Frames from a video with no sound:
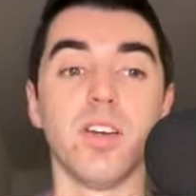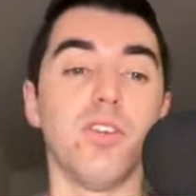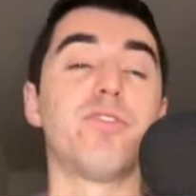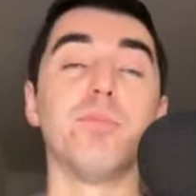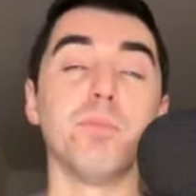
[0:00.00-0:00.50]

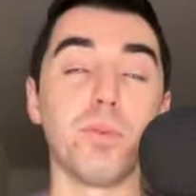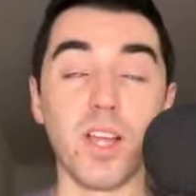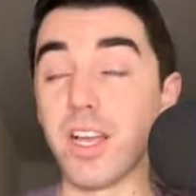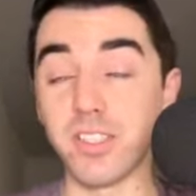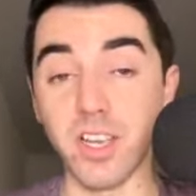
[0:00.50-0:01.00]
from
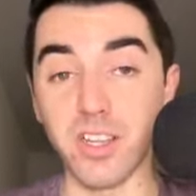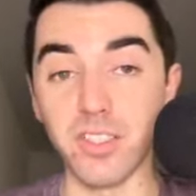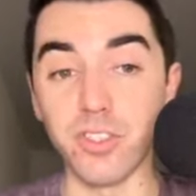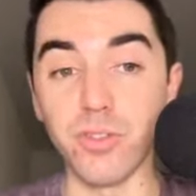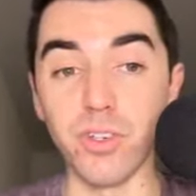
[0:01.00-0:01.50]
Bukayo Saka
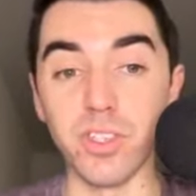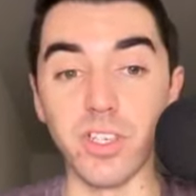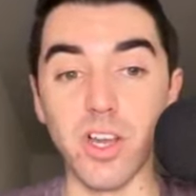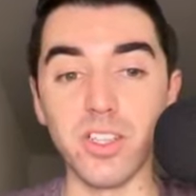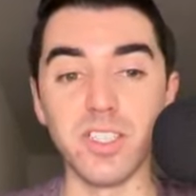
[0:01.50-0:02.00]
to Erling
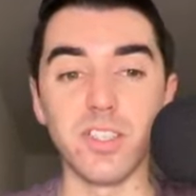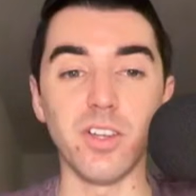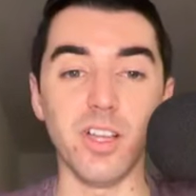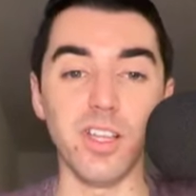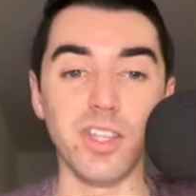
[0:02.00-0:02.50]
Holland.
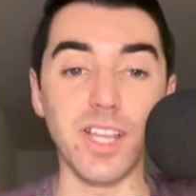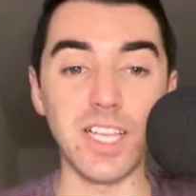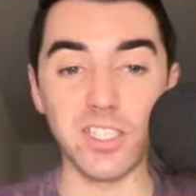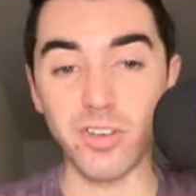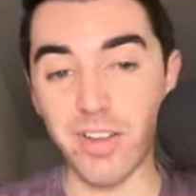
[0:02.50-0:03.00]
The
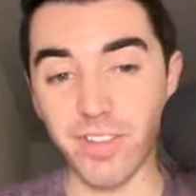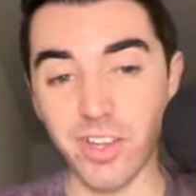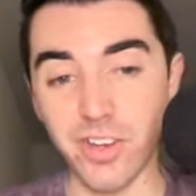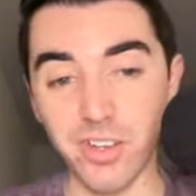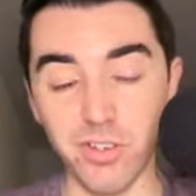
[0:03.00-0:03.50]
last graphic
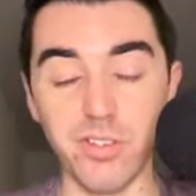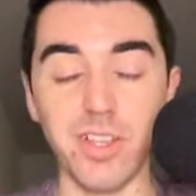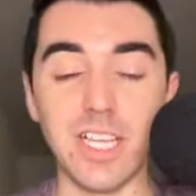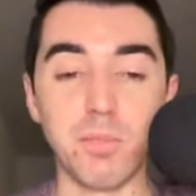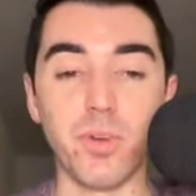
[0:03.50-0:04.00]
here, or the
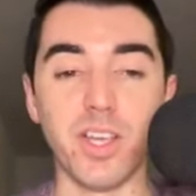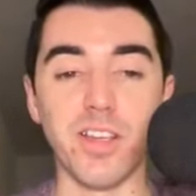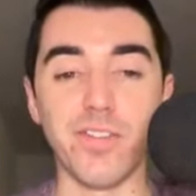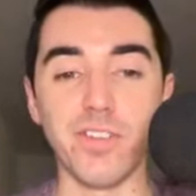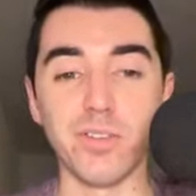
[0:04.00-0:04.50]
last point I
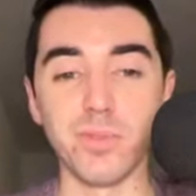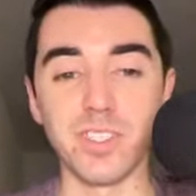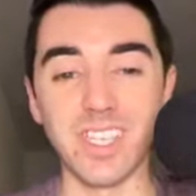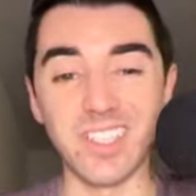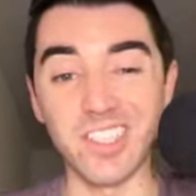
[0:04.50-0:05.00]
have here,
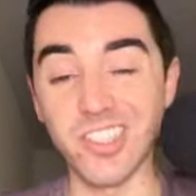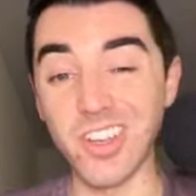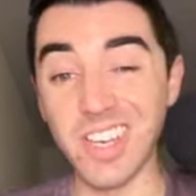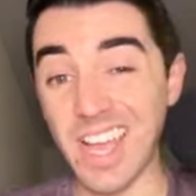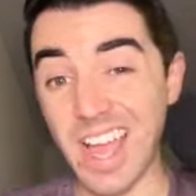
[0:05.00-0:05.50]
was like
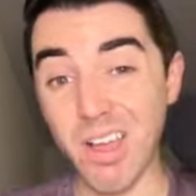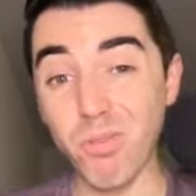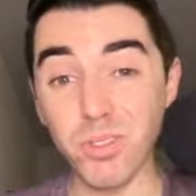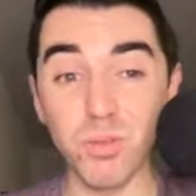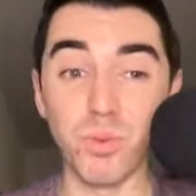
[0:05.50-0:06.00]
Son
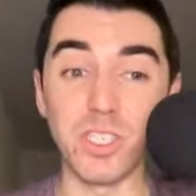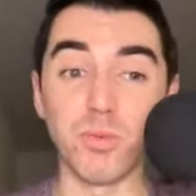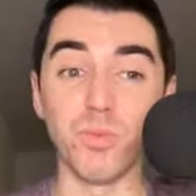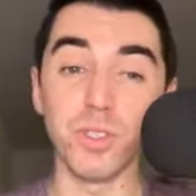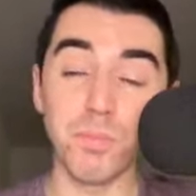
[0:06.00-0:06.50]
out, which
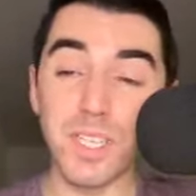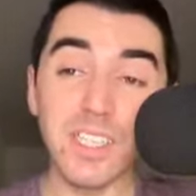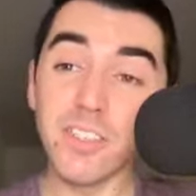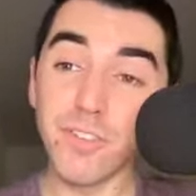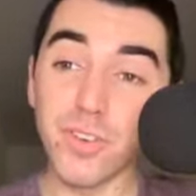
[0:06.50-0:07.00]
would be a
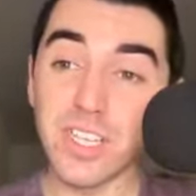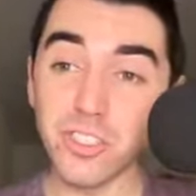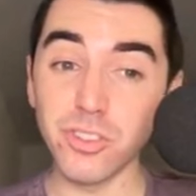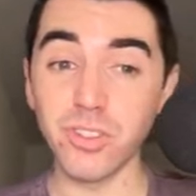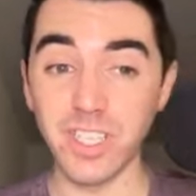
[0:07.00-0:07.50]

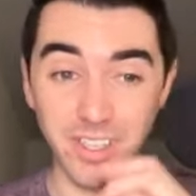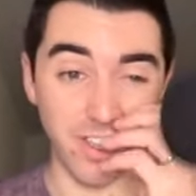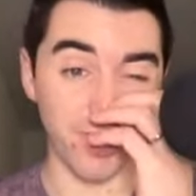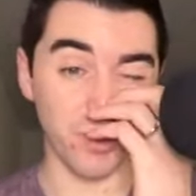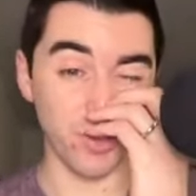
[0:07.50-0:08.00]
differential. Like
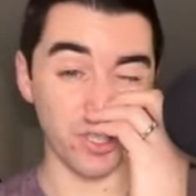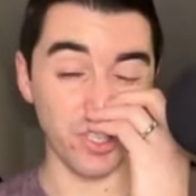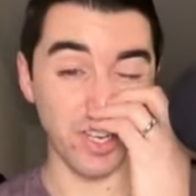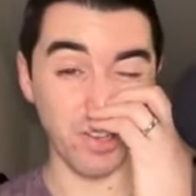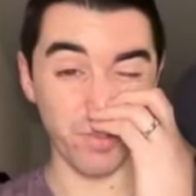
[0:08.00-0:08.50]
if I took
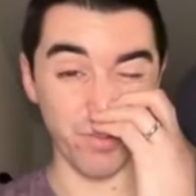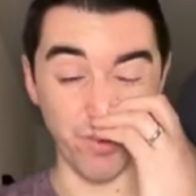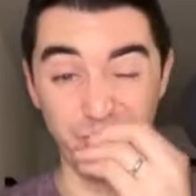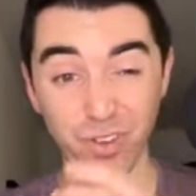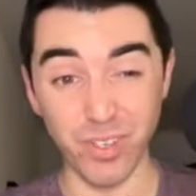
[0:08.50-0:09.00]
Son out
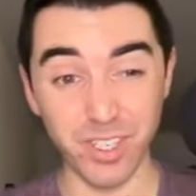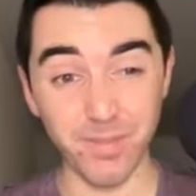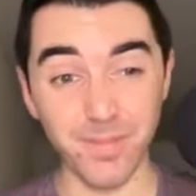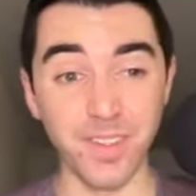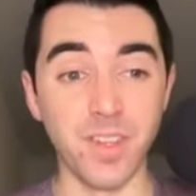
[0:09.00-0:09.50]
for
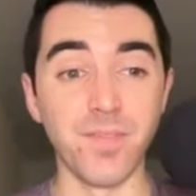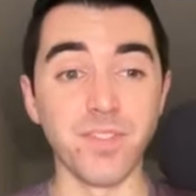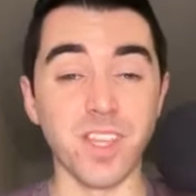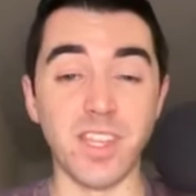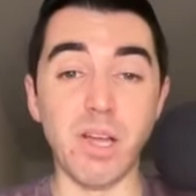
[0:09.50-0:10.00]
Foden,
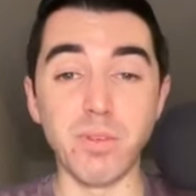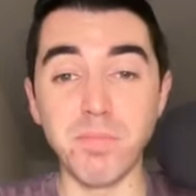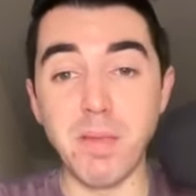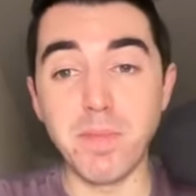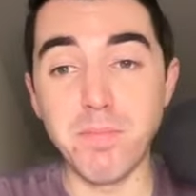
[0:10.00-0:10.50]
that would
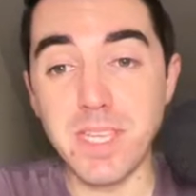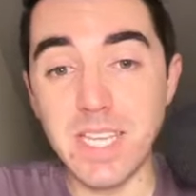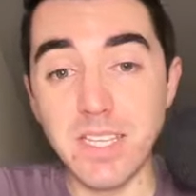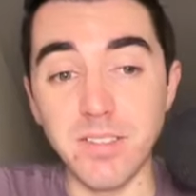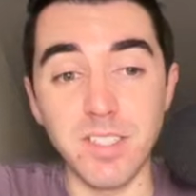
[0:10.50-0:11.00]
maybe
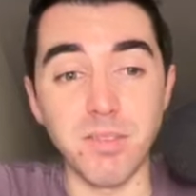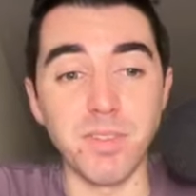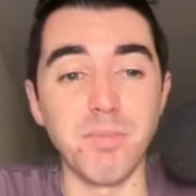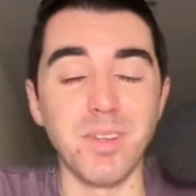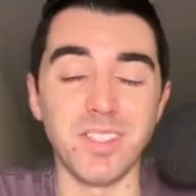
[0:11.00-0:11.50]
be
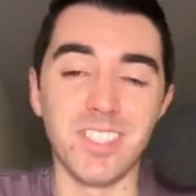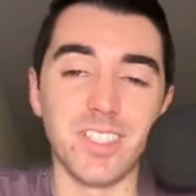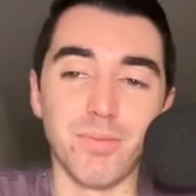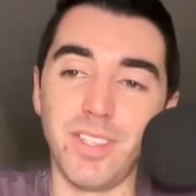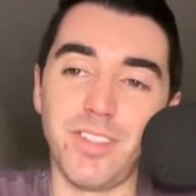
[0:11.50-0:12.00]
something. But
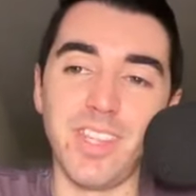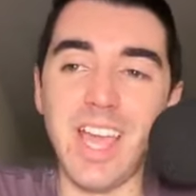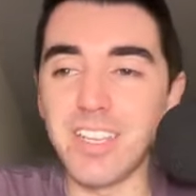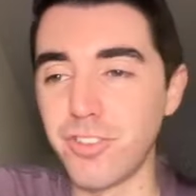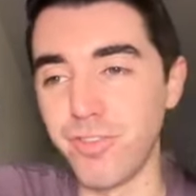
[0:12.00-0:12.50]
just with the
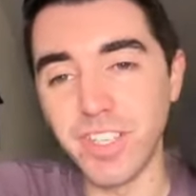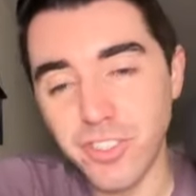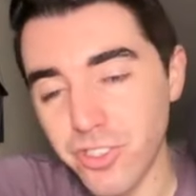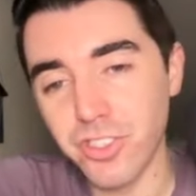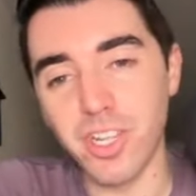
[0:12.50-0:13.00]
extra
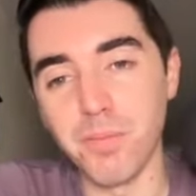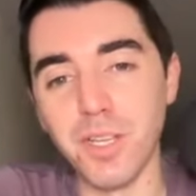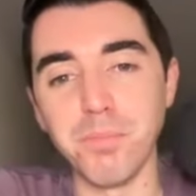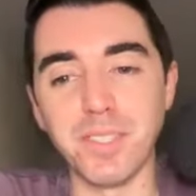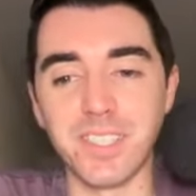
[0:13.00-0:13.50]
fixtures coming
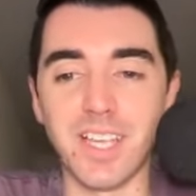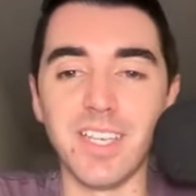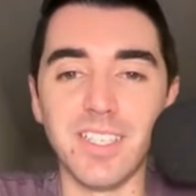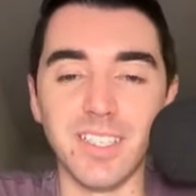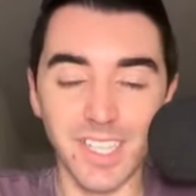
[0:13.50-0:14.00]
up, it's
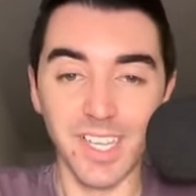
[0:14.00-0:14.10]
kind of